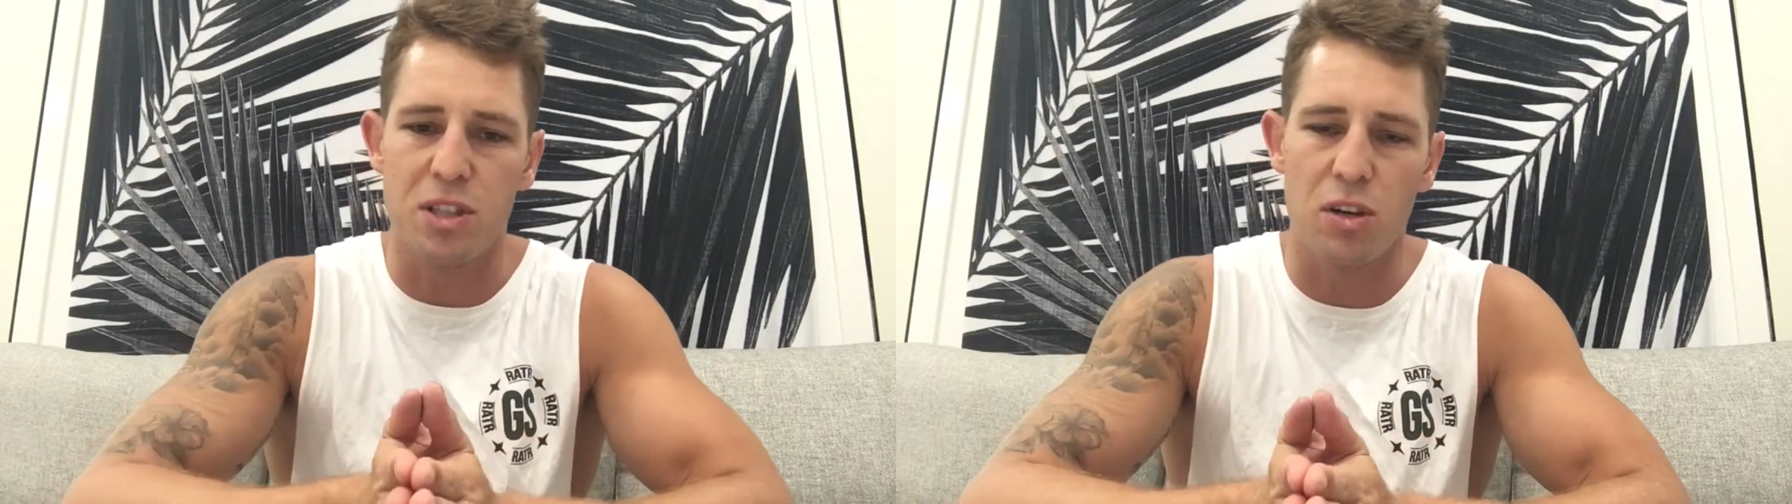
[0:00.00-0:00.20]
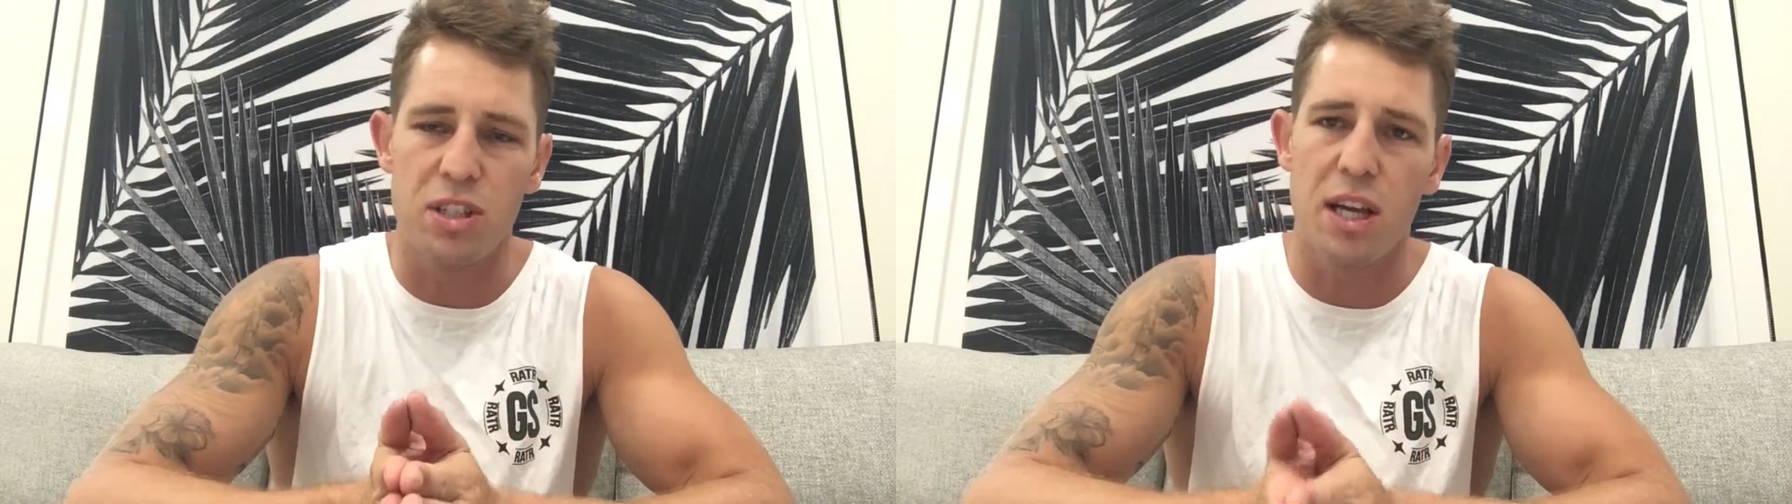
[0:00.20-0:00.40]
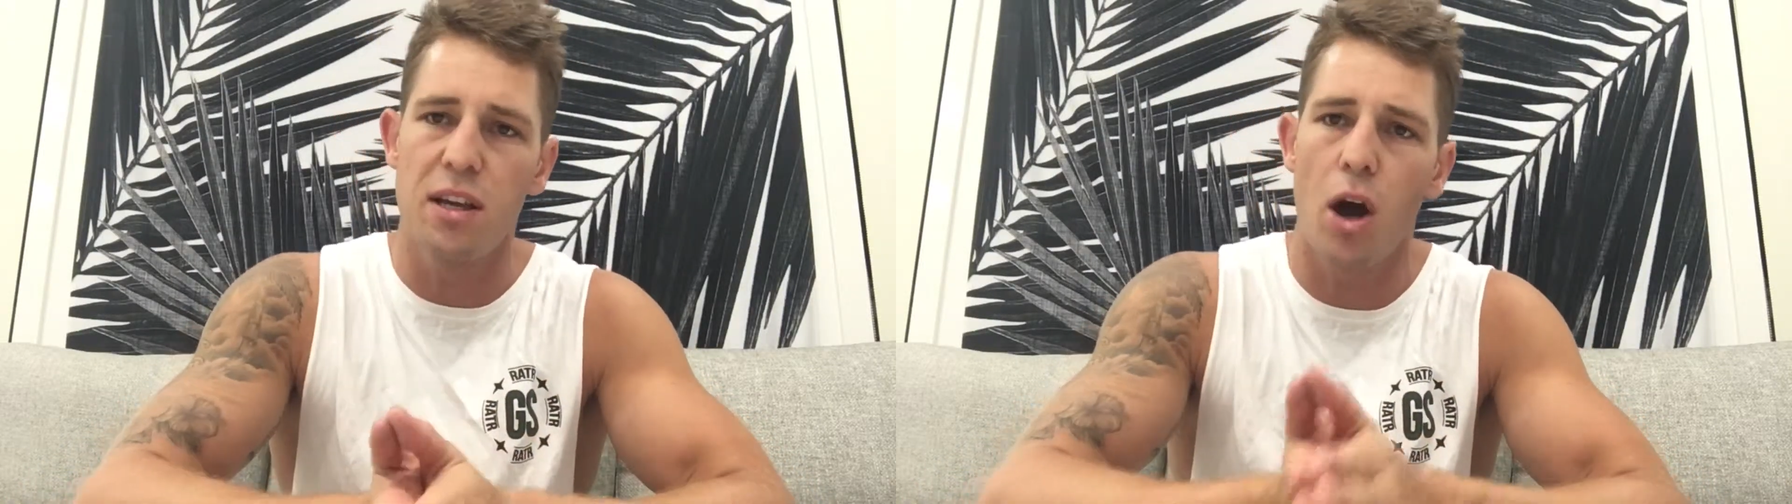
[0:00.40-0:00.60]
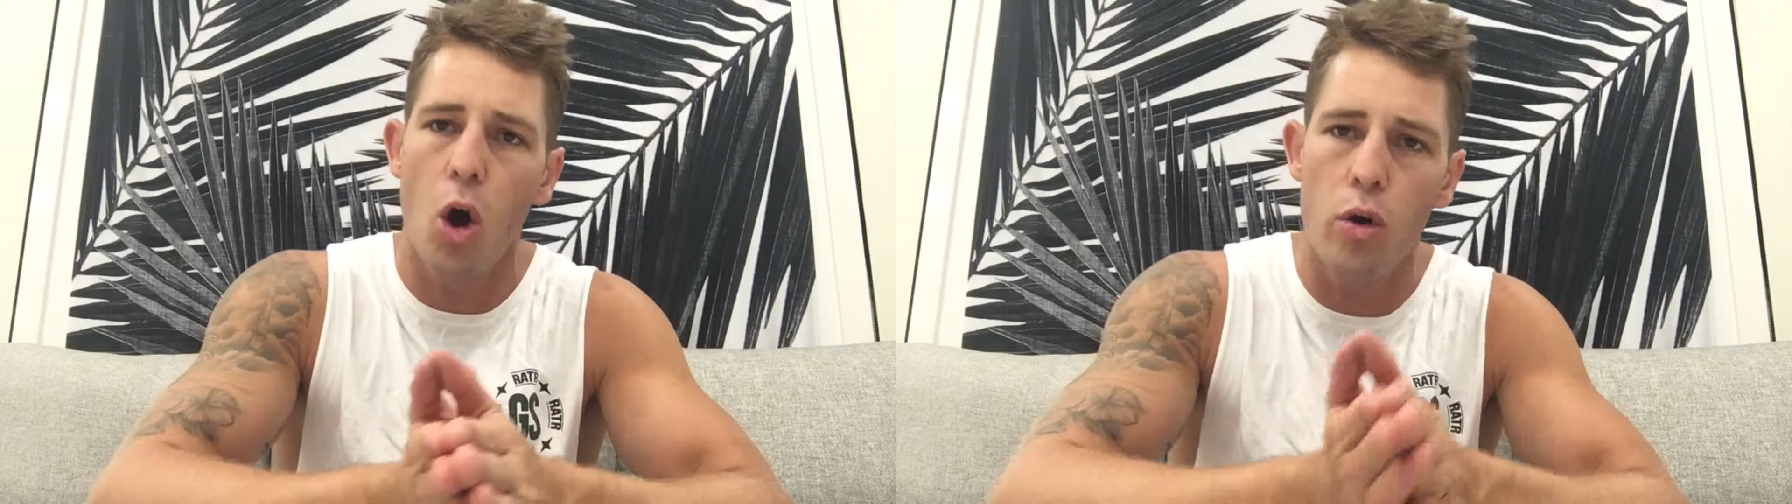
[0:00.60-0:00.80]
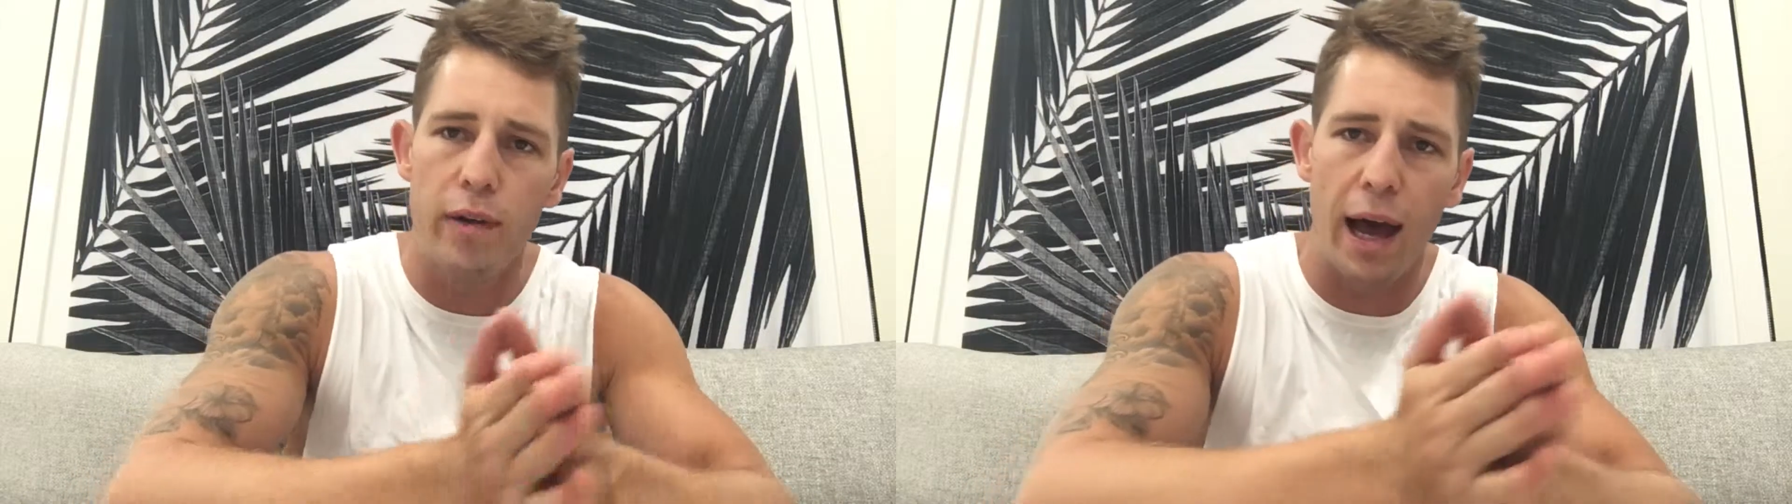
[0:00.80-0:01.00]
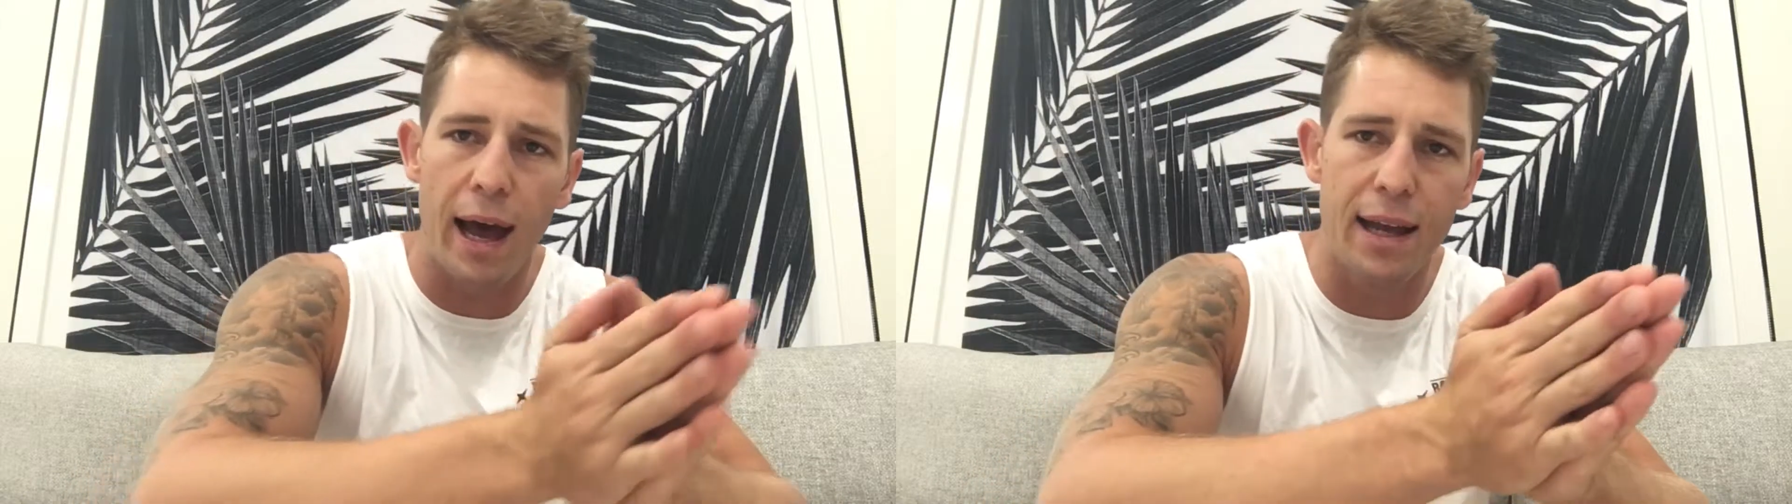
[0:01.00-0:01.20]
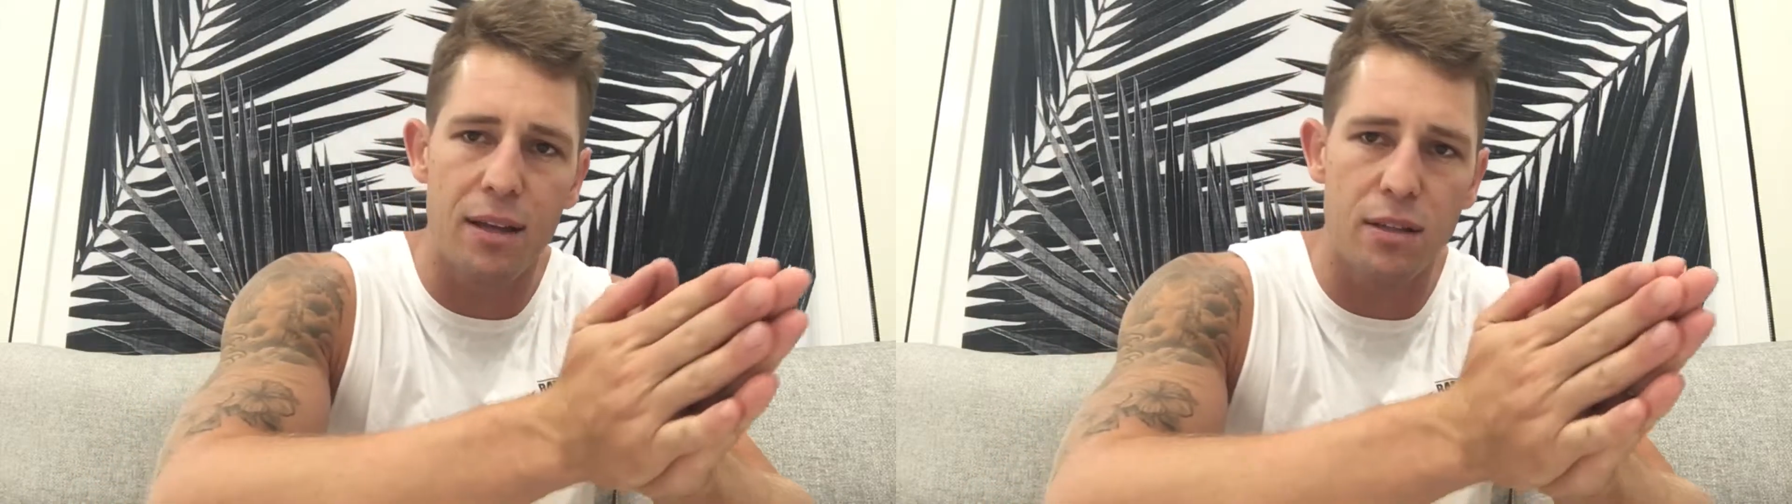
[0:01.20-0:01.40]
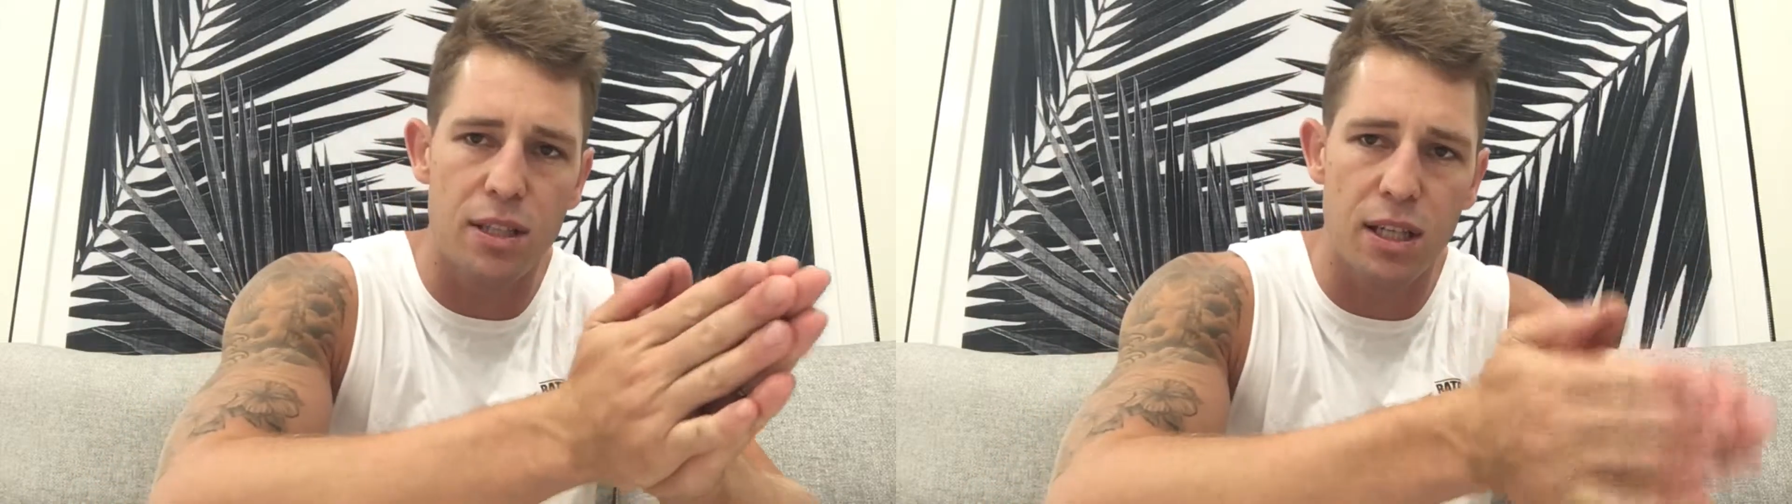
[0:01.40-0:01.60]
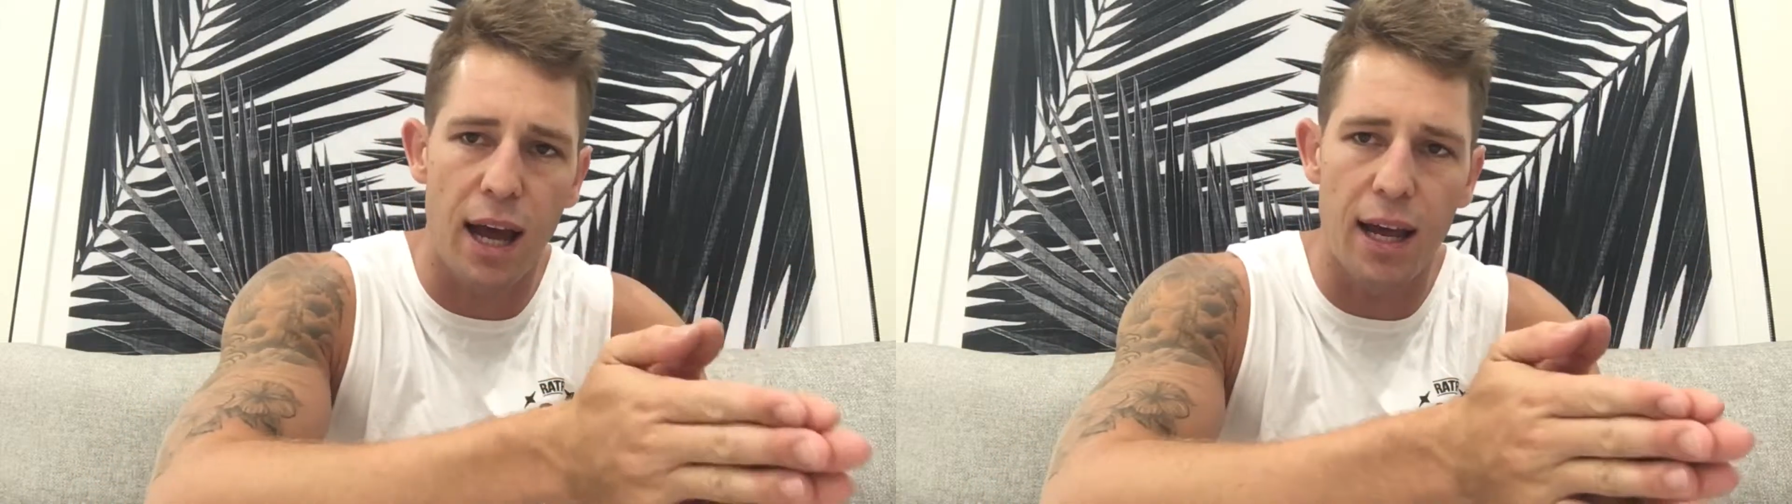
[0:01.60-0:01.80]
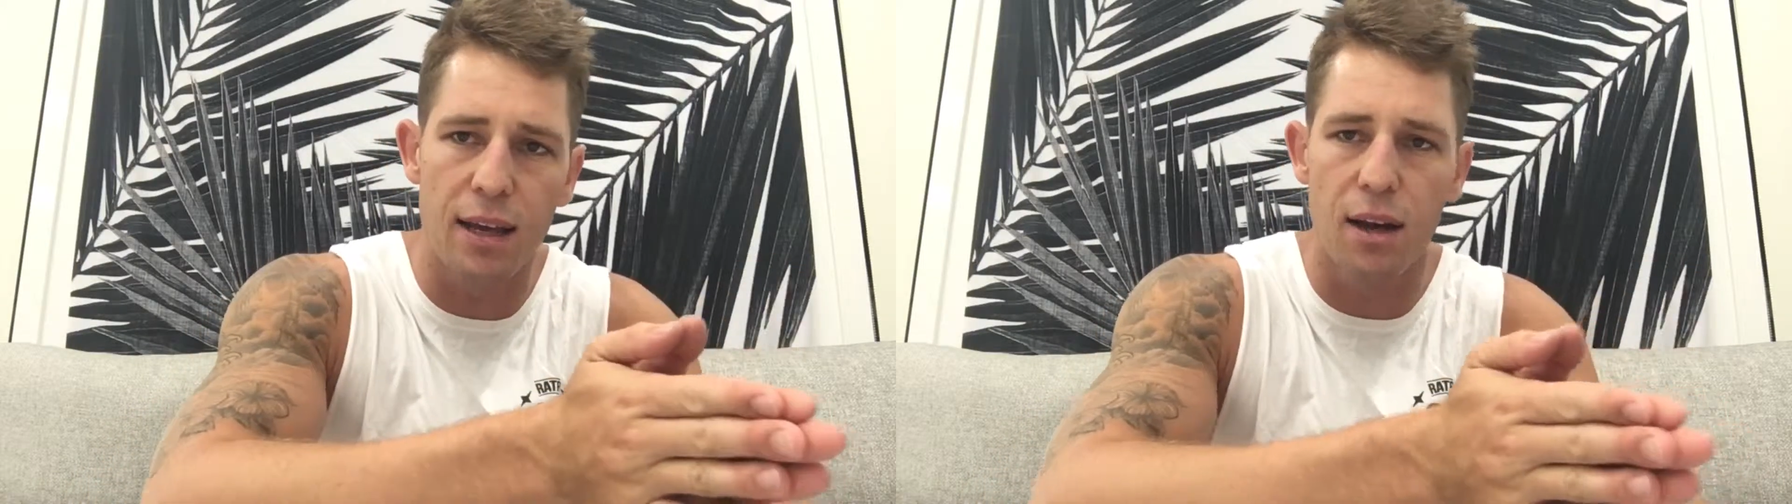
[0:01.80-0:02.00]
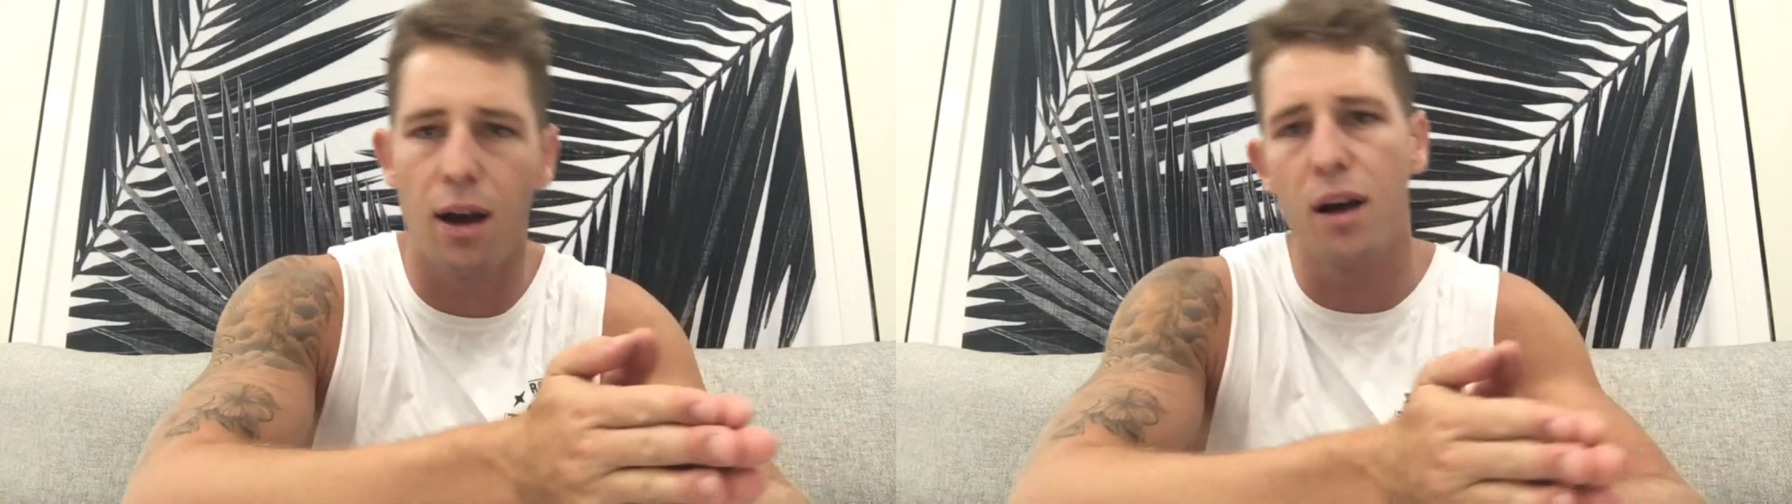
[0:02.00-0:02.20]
So say you overate today,